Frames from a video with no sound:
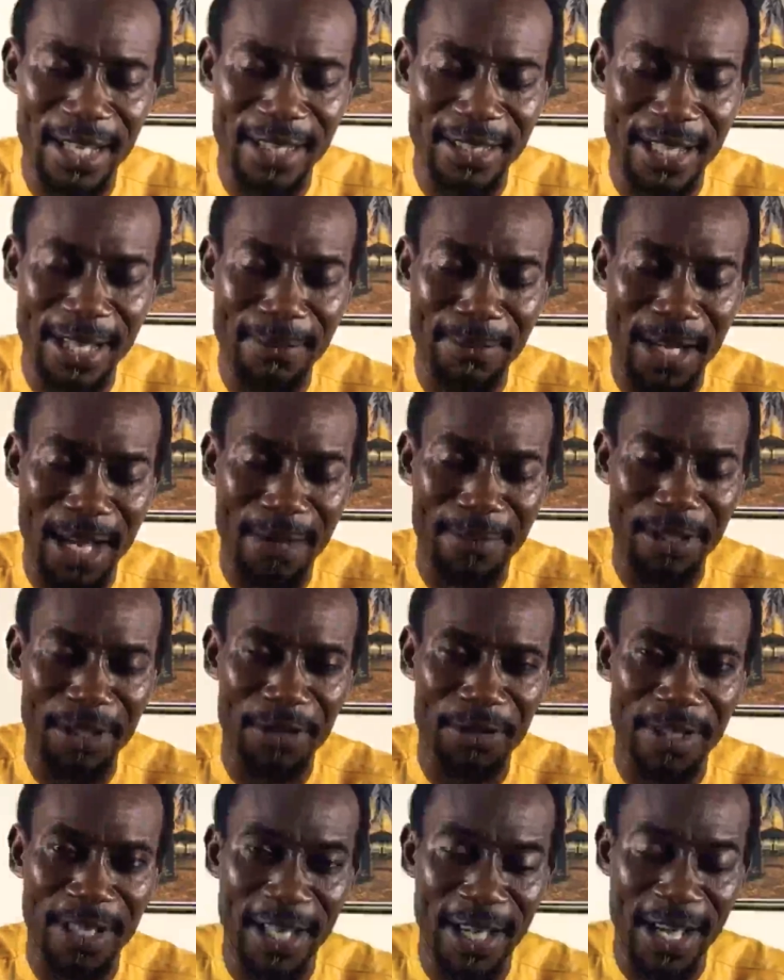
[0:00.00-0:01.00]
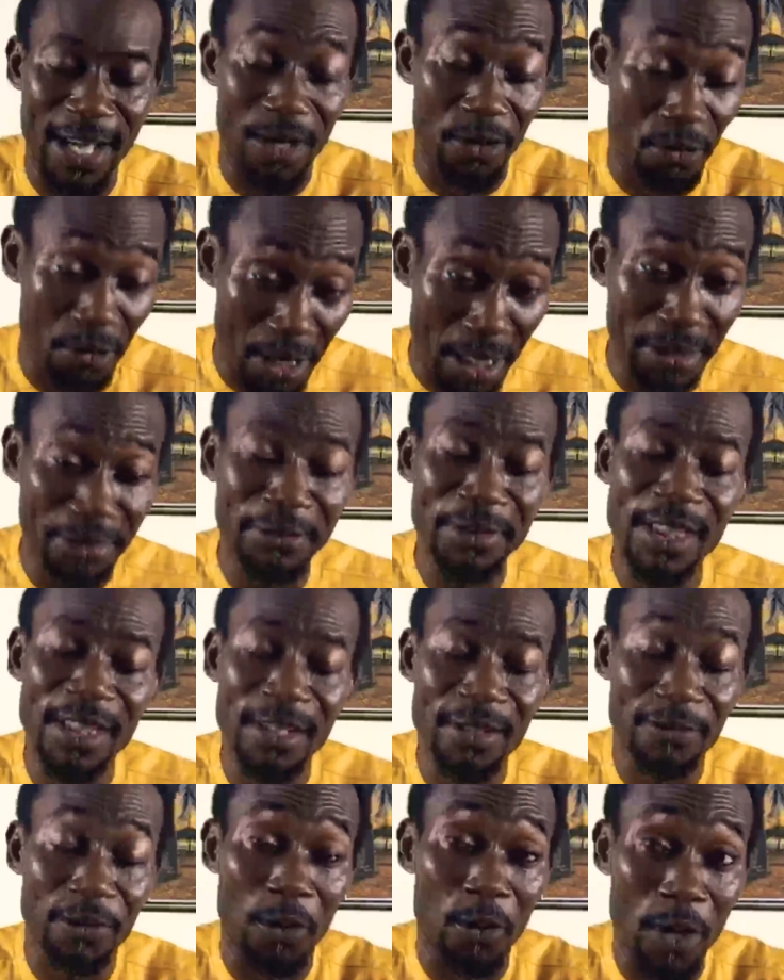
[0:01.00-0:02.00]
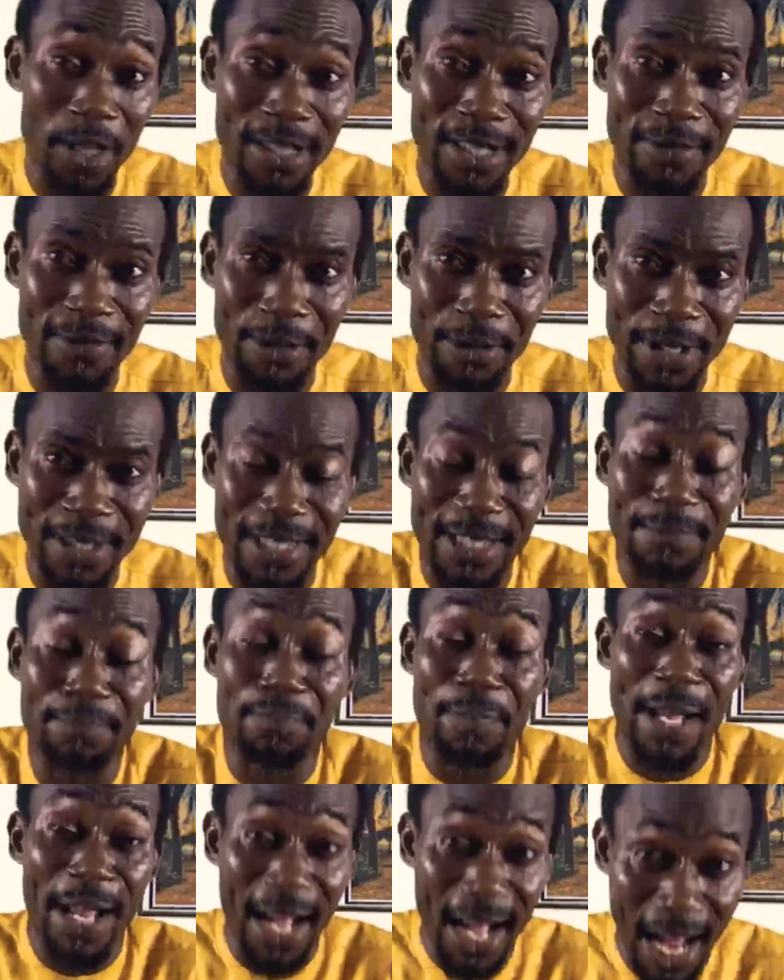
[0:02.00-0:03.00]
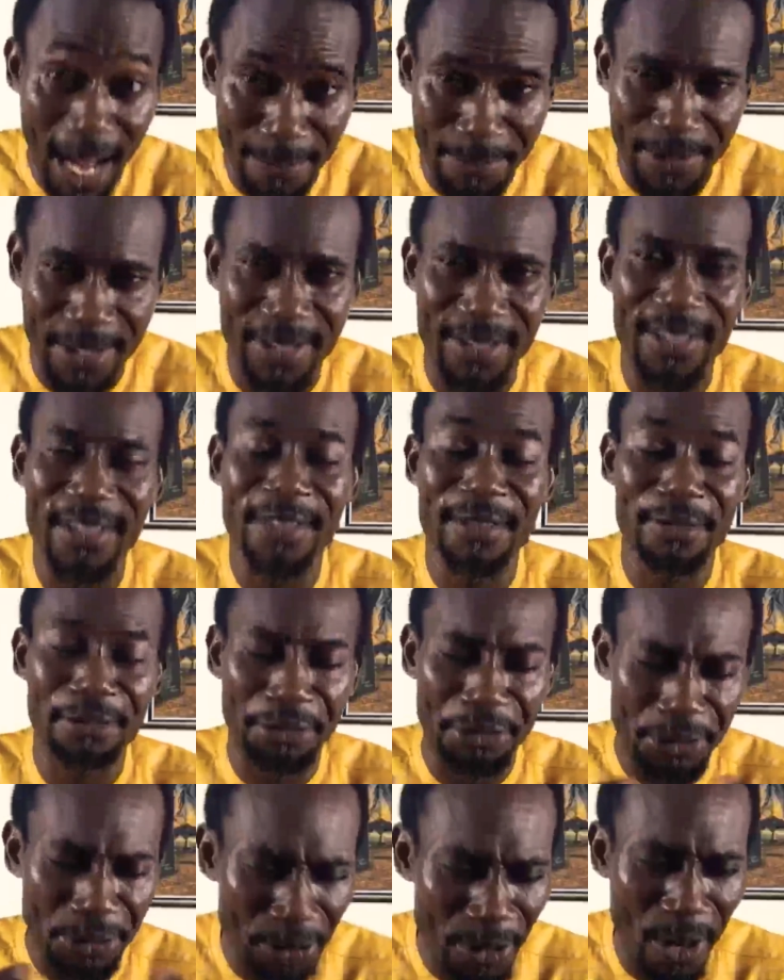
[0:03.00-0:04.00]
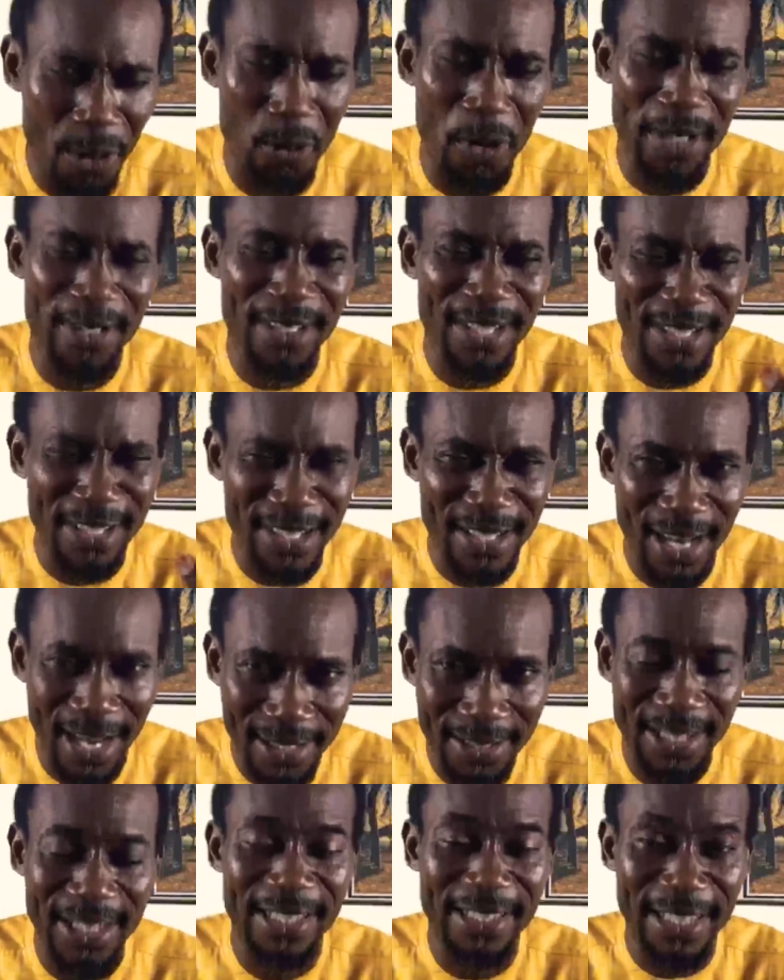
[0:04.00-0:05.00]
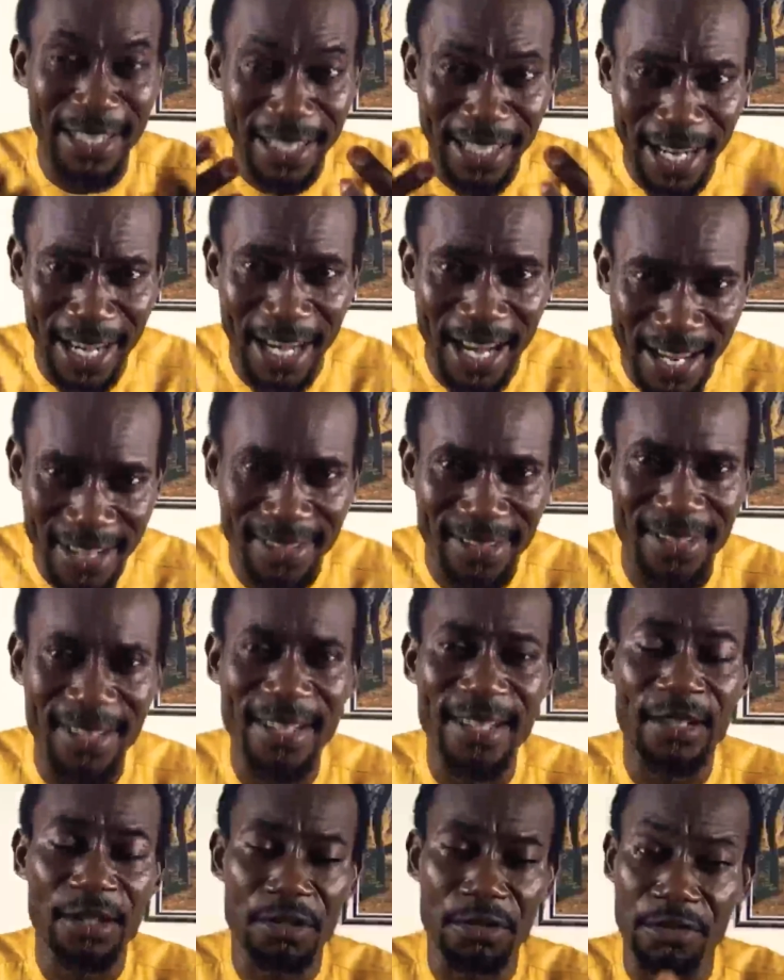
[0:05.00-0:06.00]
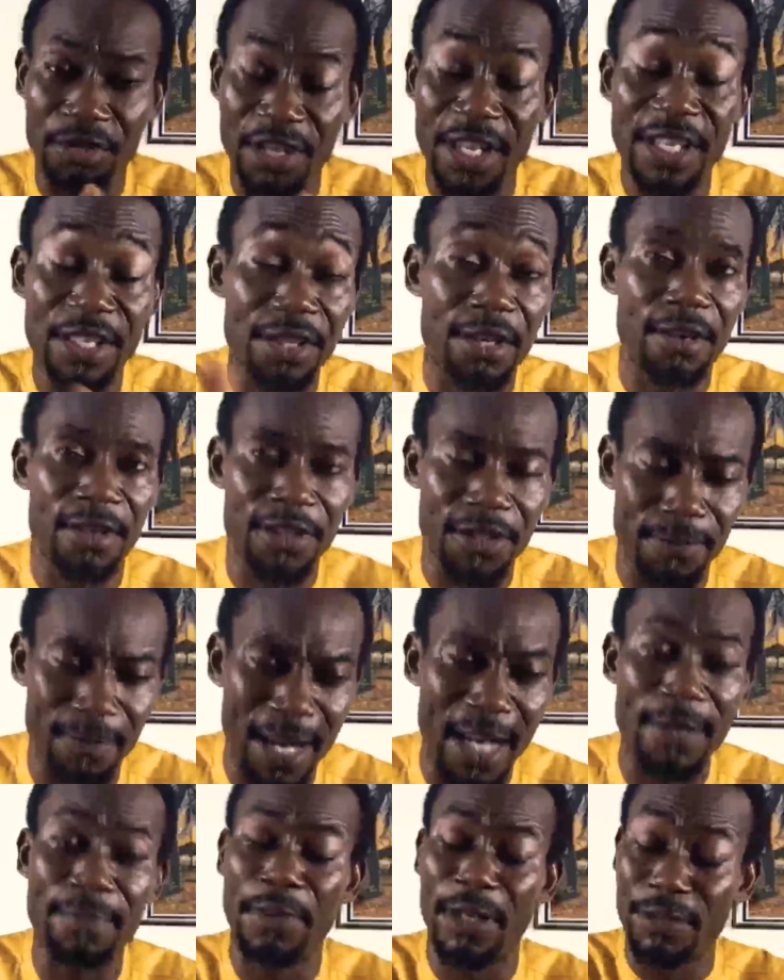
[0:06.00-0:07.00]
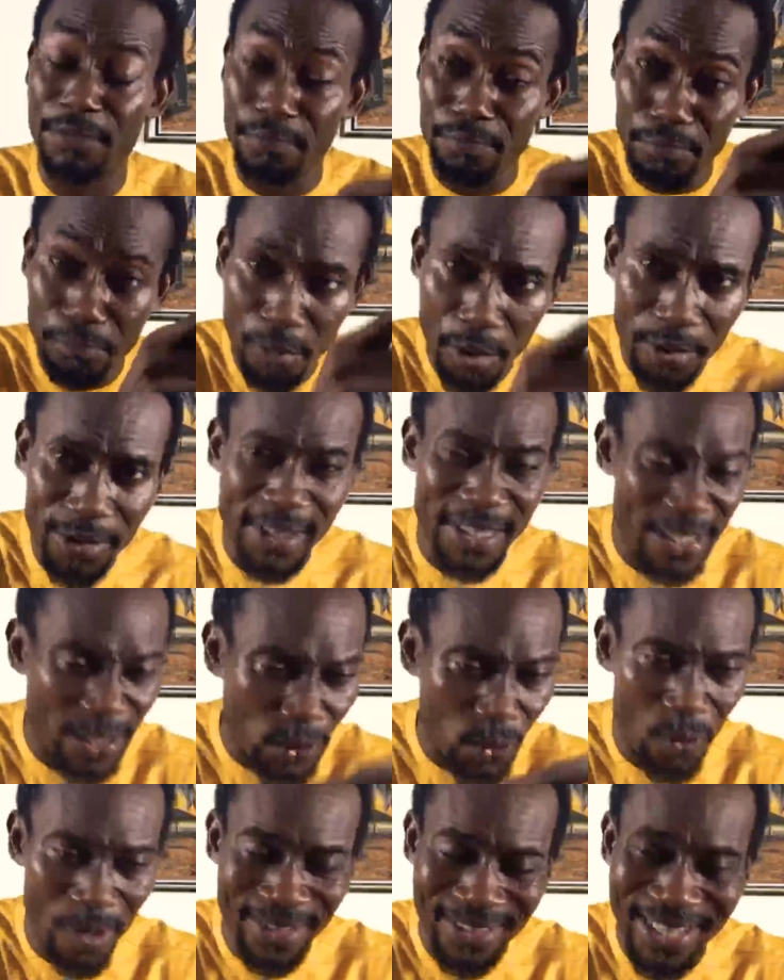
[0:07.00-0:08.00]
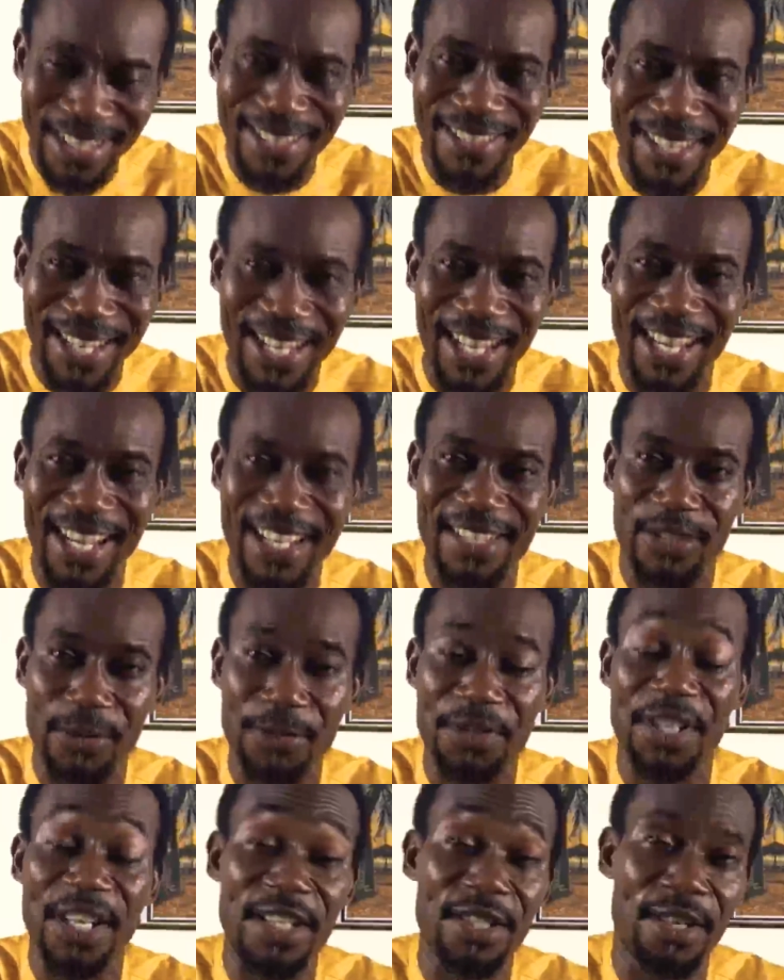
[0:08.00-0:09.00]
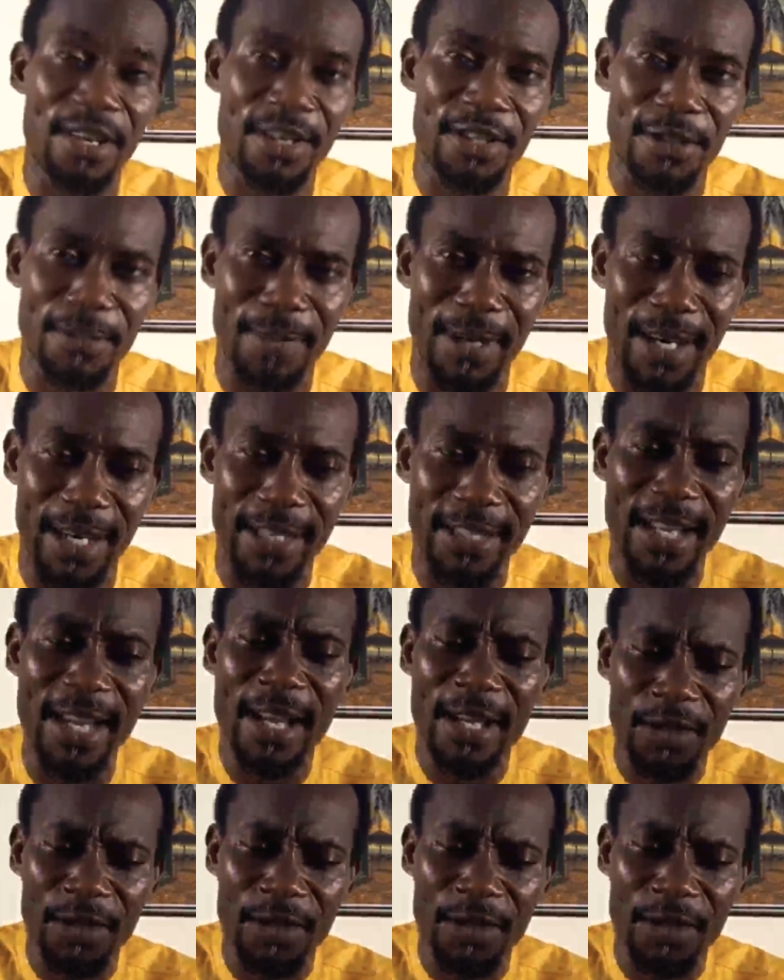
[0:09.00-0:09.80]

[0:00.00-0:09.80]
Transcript: them come into the ark. Well, for whatever reason, perhaps Noah was not in the class to change God's mind, but Moses was in the class to change God's mind.